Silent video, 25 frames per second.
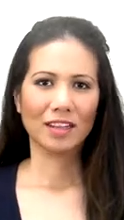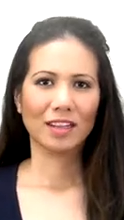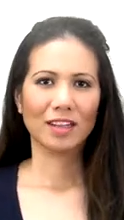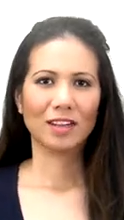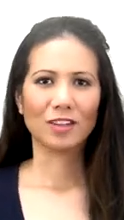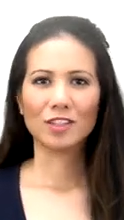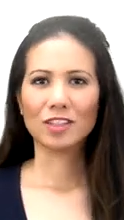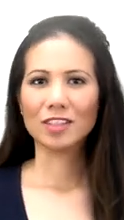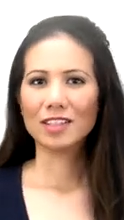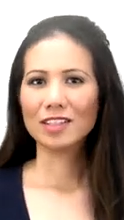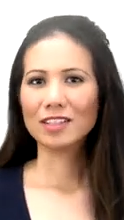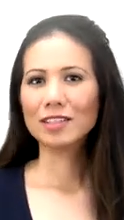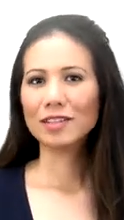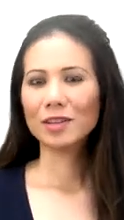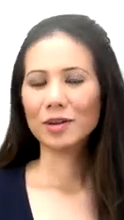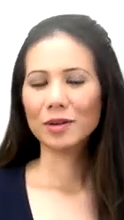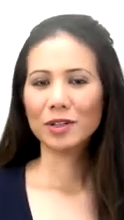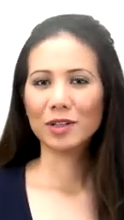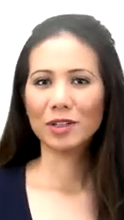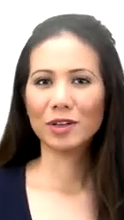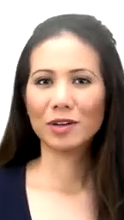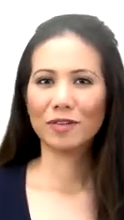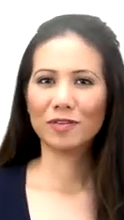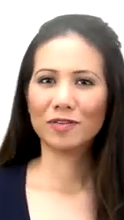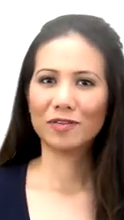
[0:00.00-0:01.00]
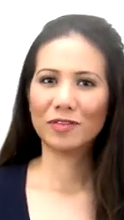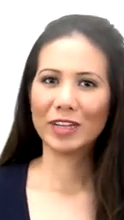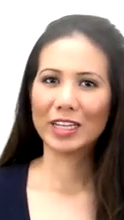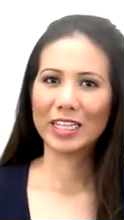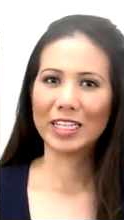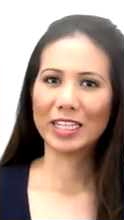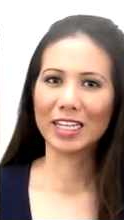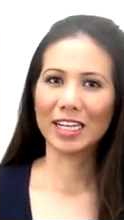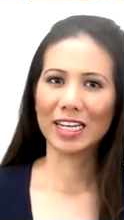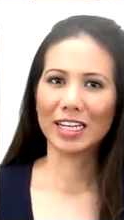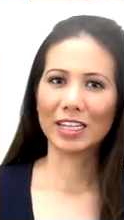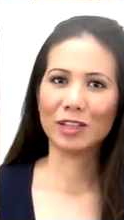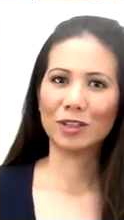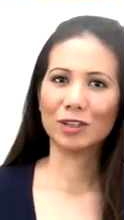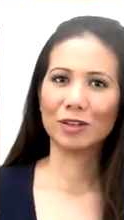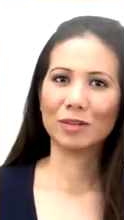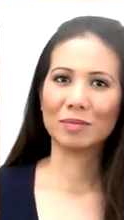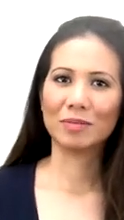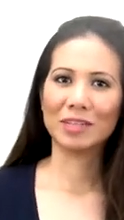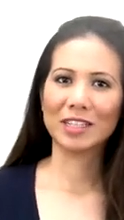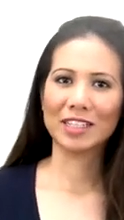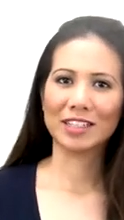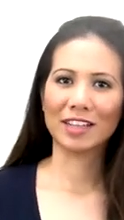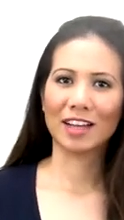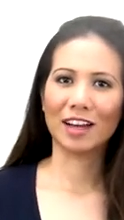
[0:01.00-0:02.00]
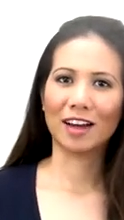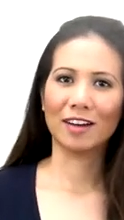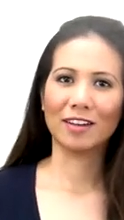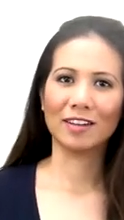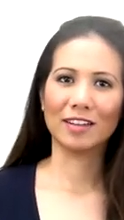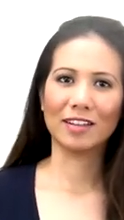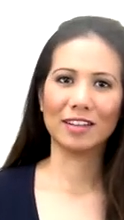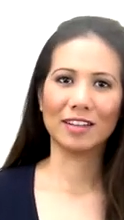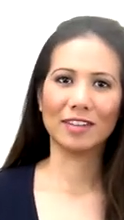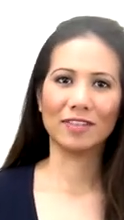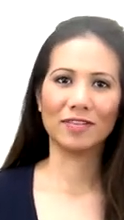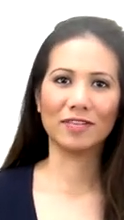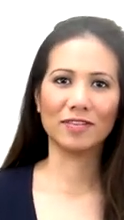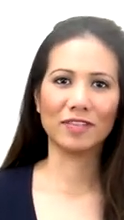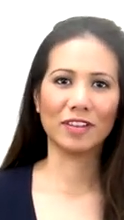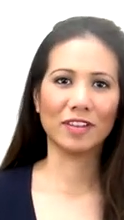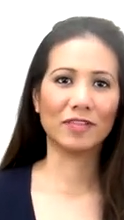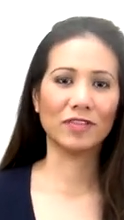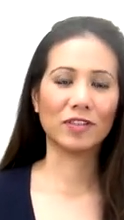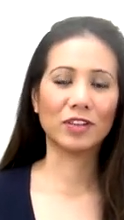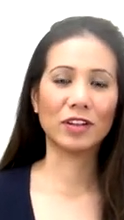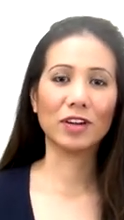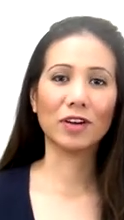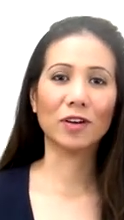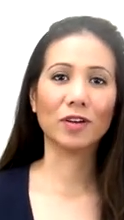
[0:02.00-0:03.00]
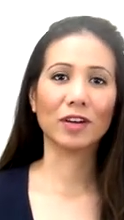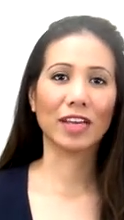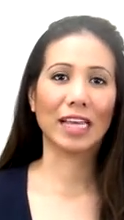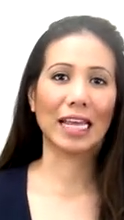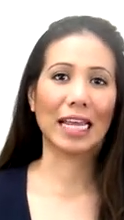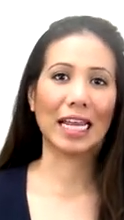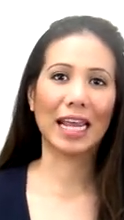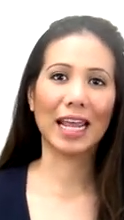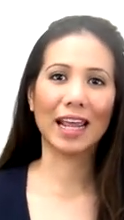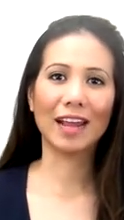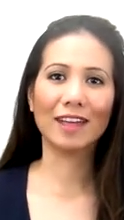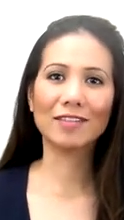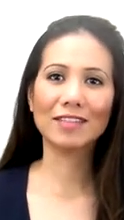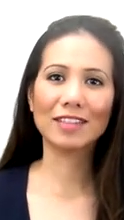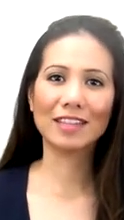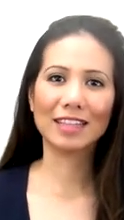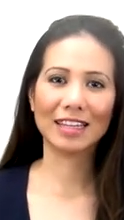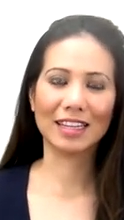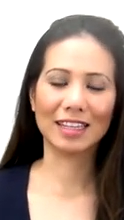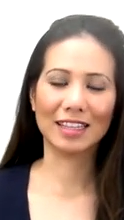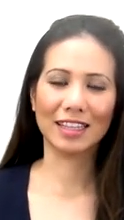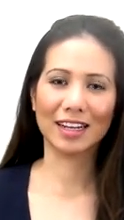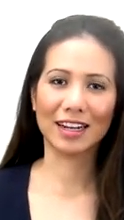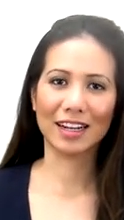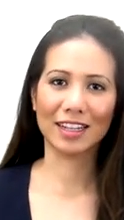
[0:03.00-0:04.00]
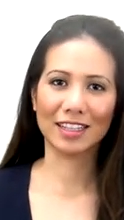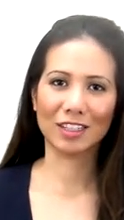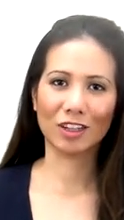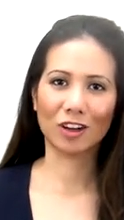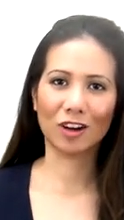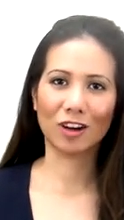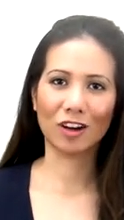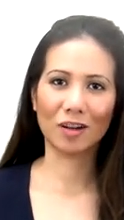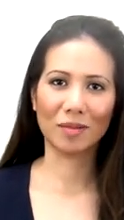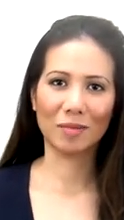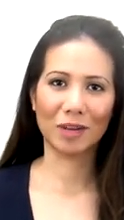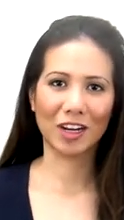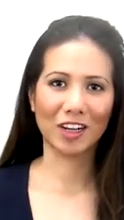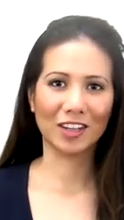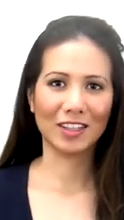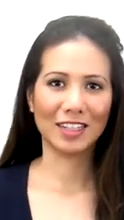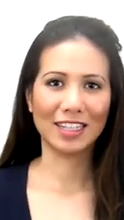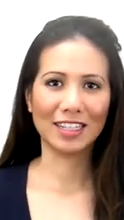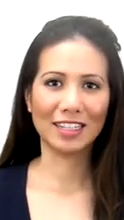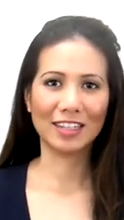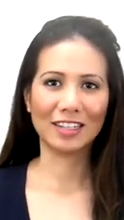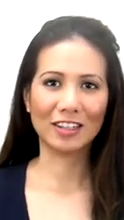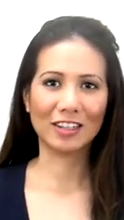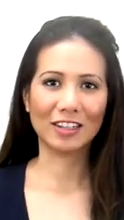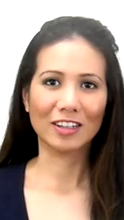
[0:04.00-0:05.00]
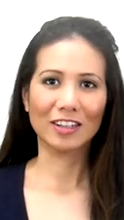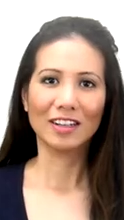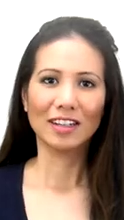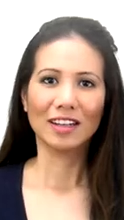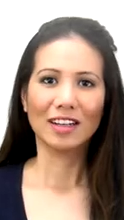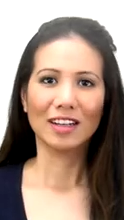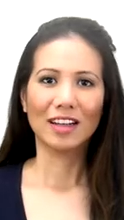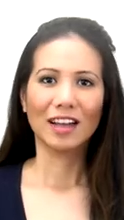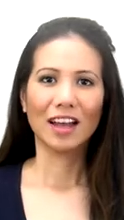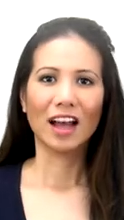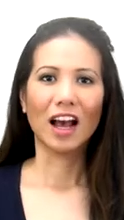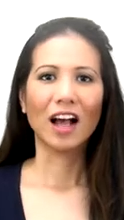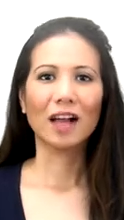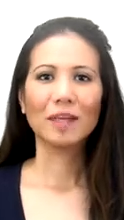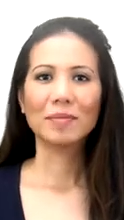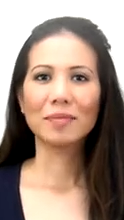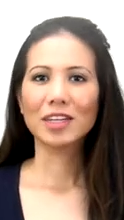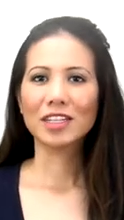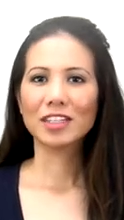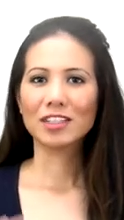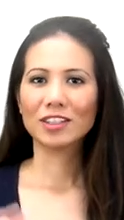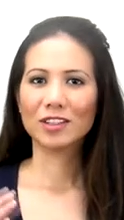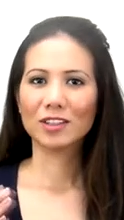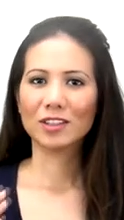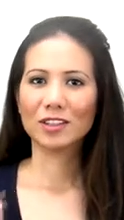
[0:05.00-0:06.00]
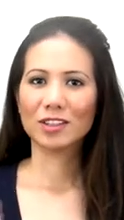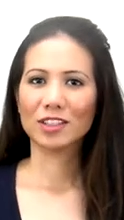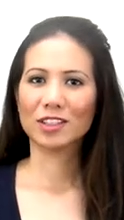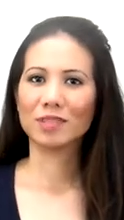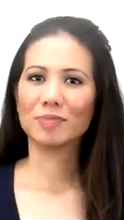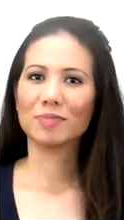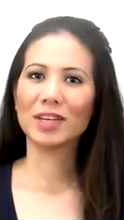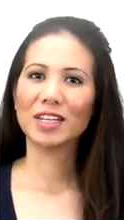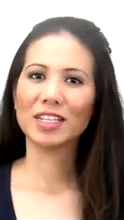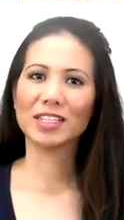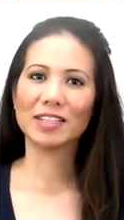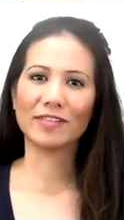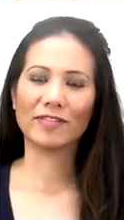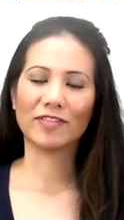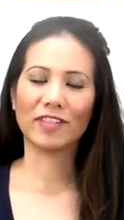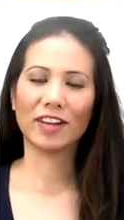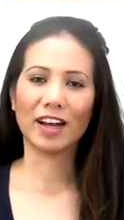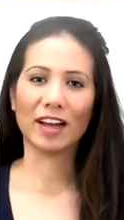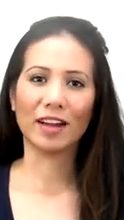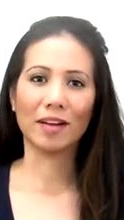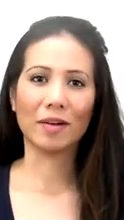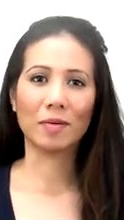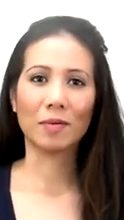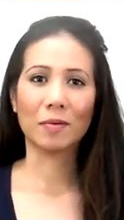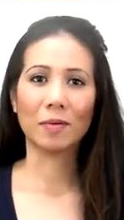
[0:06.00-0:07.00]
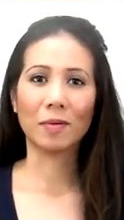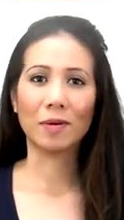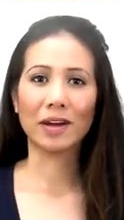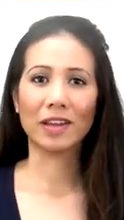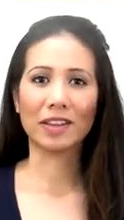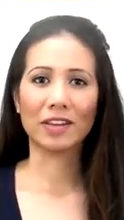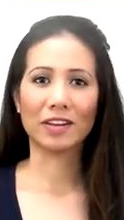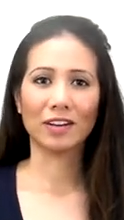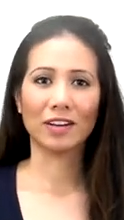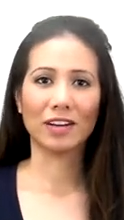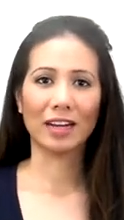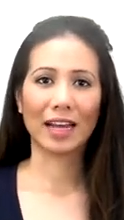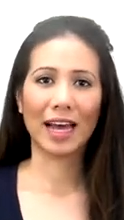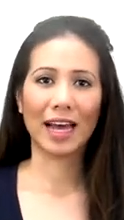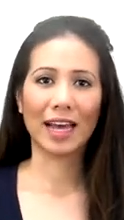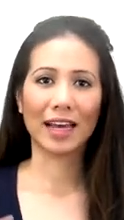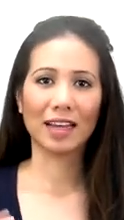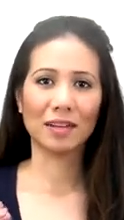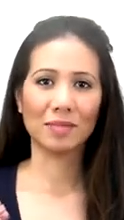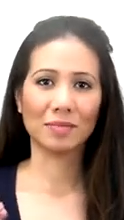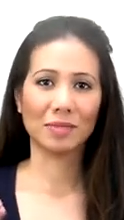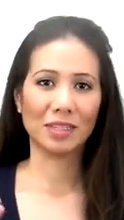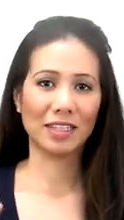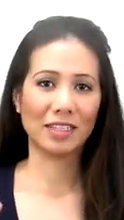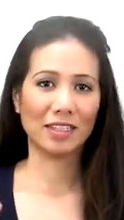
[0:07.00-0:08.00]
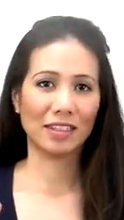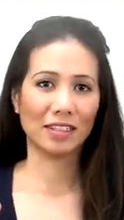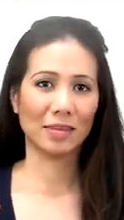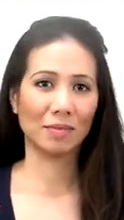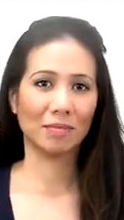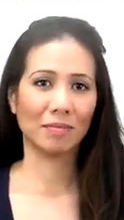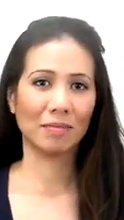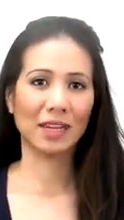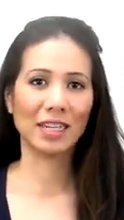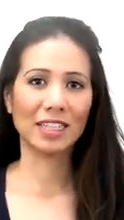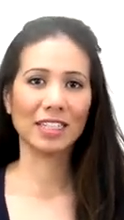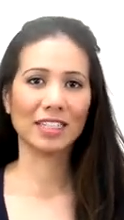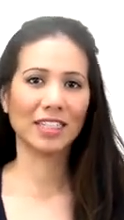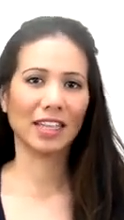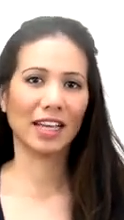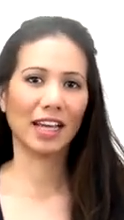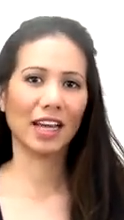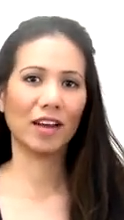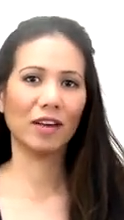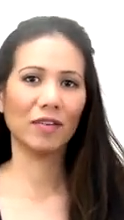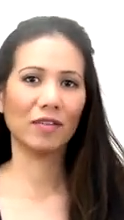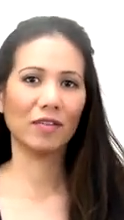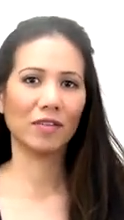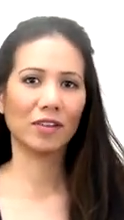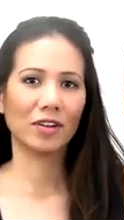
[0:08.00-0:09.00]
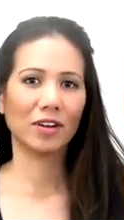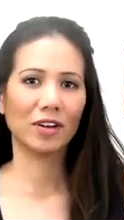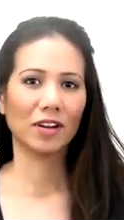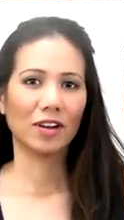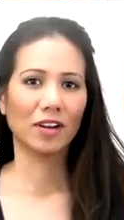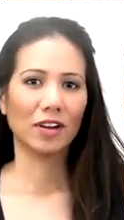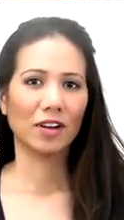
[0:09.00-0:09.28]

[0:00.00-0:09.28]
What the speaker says: Now just so you don't feel like you'll miss out if you don't get everything that I talk about here, I'll make sure to specify whether an item is a must-have